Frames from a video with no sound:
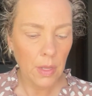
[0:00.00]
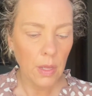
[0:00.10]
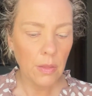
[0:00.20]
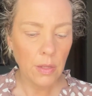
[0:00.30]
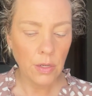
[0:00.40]

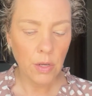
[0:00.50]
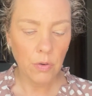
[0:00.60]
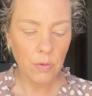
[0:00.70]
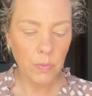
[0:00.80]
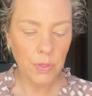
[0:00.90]
then you
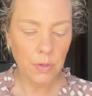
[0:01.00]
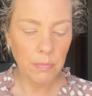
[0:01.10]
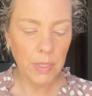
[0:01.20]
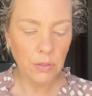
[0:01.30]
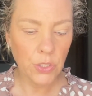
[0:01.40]
go in with your
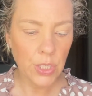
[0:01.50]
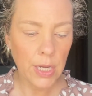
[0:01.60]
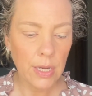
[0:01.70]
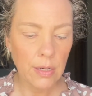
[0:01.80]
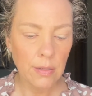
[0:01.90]
middle
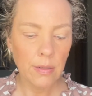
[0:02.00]
shade,